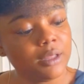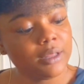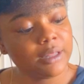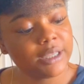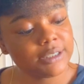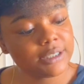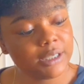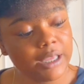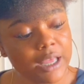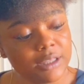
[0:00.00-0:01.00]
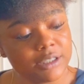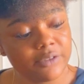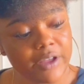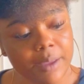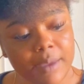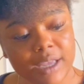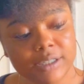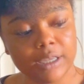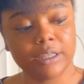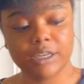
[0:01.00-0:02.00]
Let's see how this divine
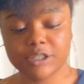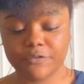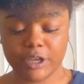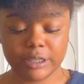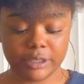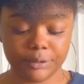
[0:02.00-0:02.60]
masculine is feeling.